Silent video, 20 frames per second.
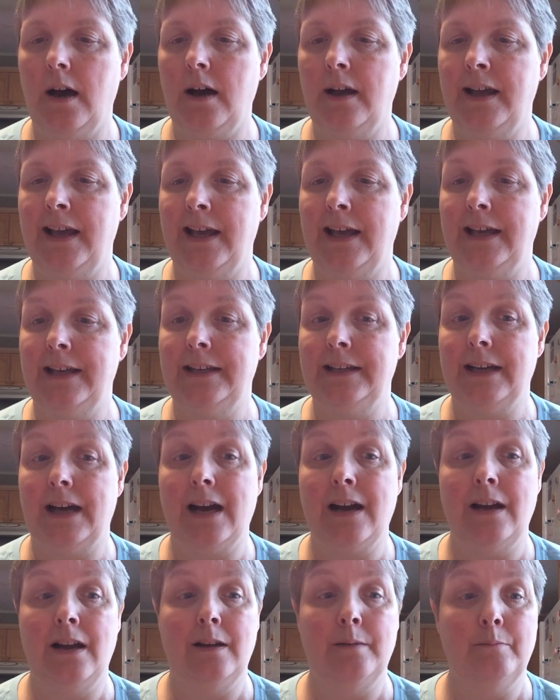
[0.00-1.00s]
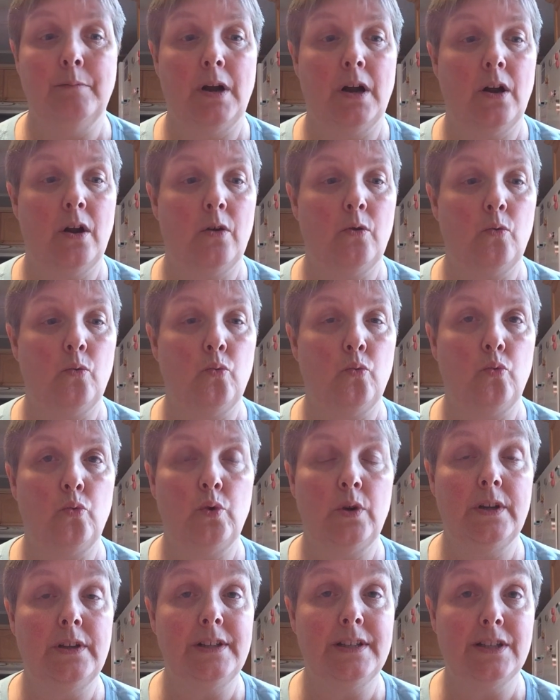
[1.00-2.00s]
and I'm
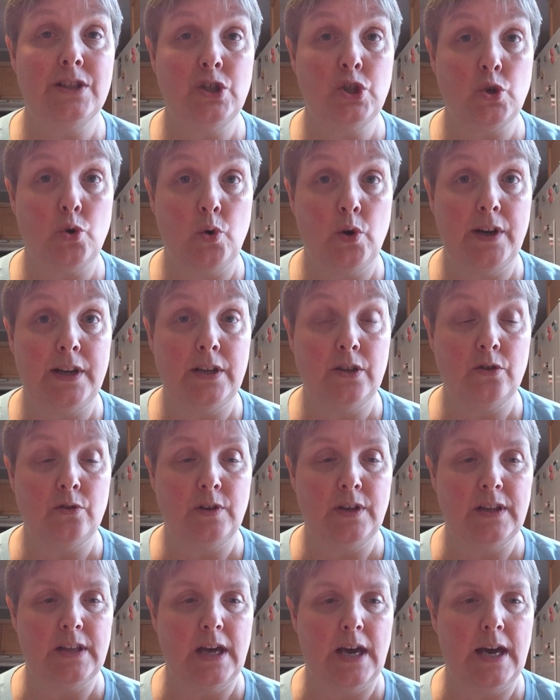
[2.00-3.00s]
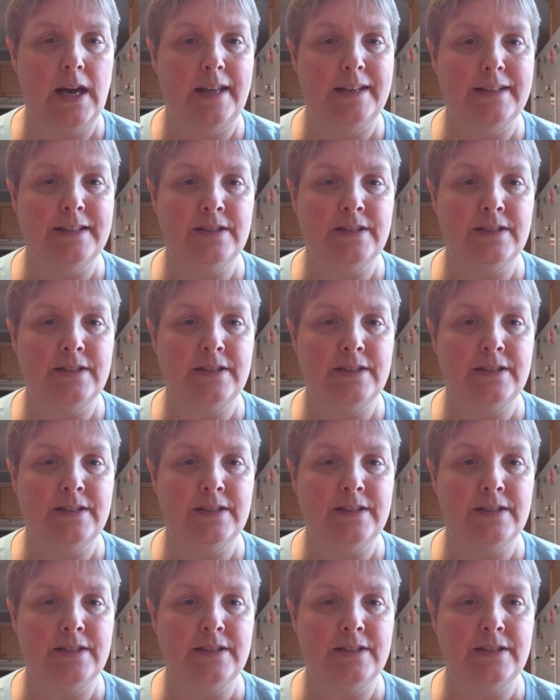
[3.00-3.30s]
really enjoying doing that.